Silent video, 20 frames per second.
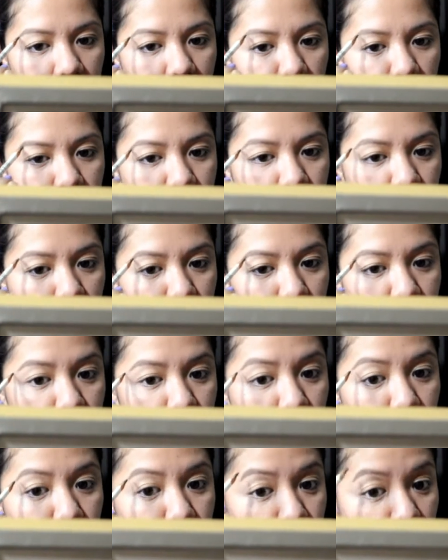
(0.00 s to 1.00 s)
go
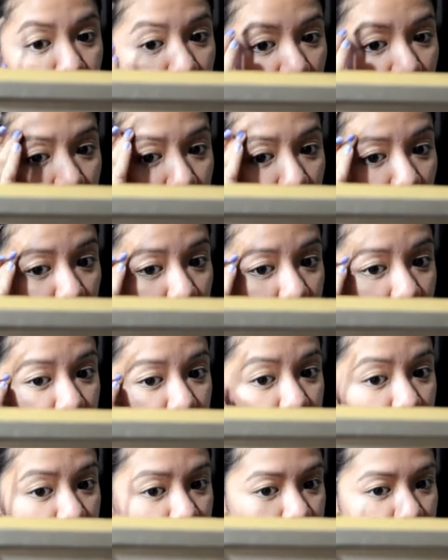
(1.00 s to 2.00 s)
to makeup
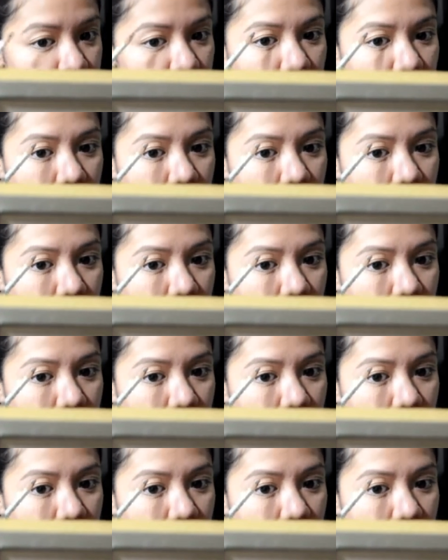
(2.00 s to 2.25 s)
counters,